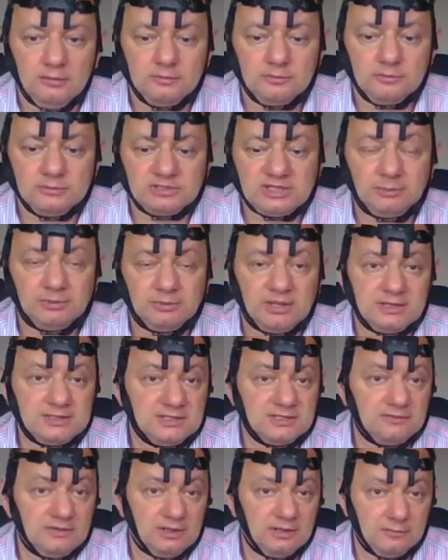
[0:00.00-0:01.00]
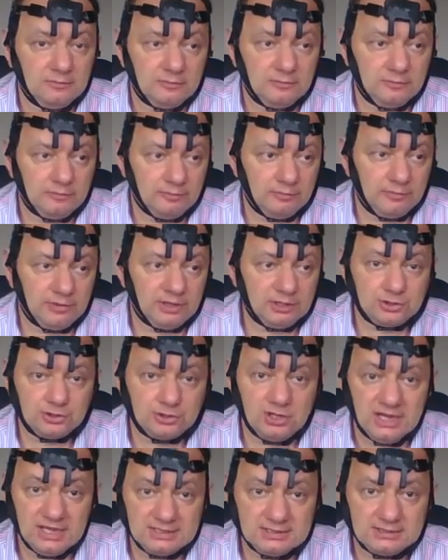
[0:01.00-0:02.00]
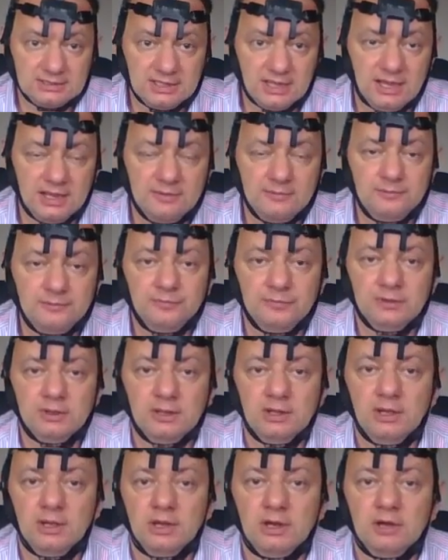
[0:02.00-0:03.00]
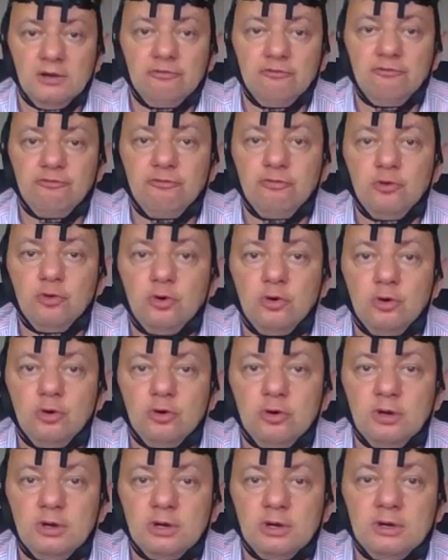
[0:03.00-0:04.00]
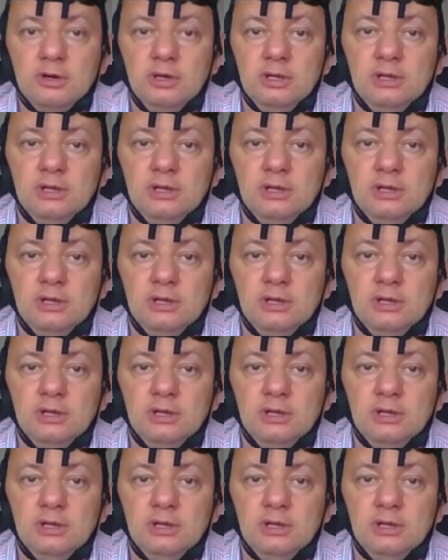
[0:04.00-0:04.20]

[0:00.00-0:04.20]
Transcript: sometimes even much less time for